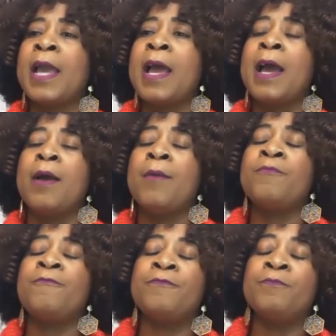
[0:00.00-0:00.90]
at
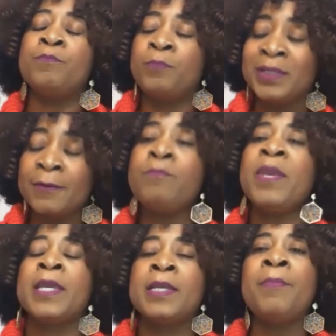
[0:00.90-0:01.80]

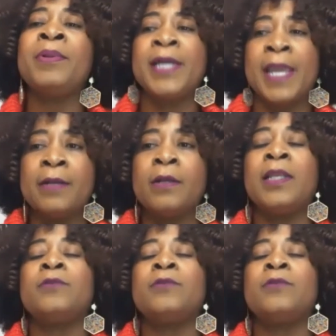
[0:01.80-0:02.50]
making a plan.